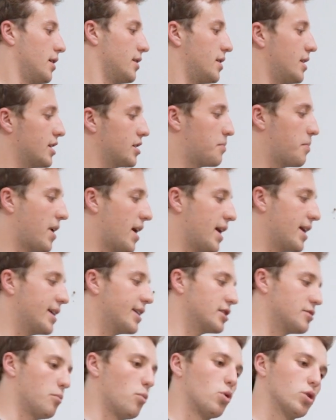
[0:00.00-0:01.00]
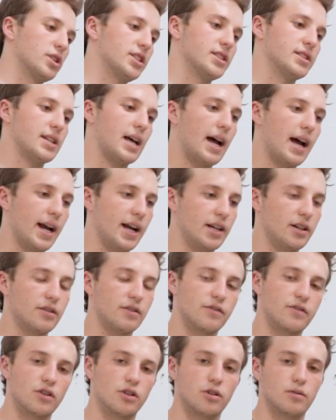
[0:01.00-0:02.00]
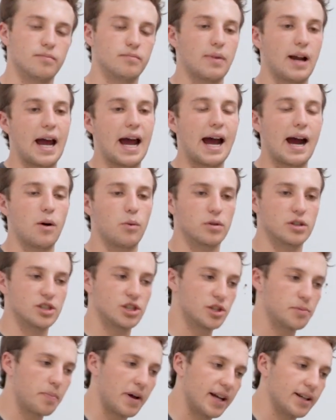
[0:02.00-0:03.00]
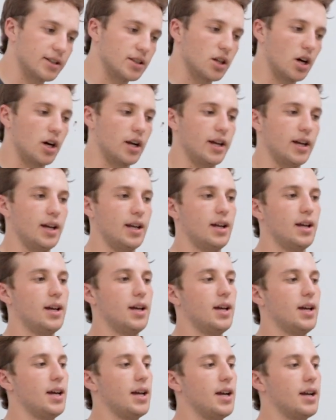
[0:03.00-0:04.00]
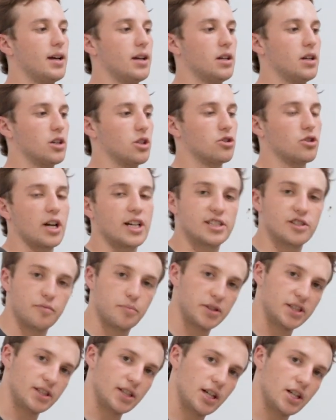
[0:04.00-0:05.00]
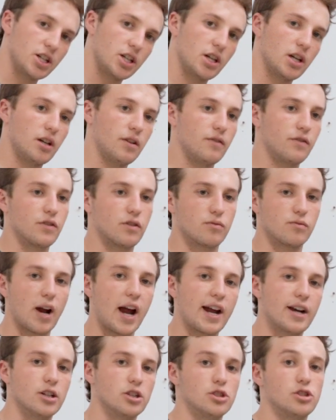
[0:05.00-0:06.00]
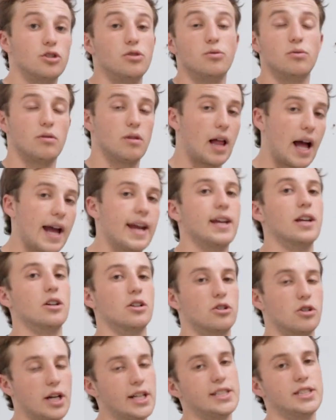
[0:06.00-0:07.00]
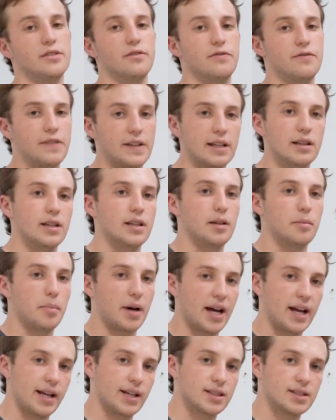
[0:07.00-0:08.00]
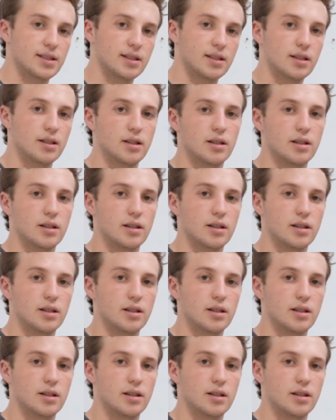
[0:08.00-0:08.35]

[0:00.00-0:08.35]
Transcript: This bike is more designed for hours spent on it in an aggressive position for riders who like aggressive feeling bikes.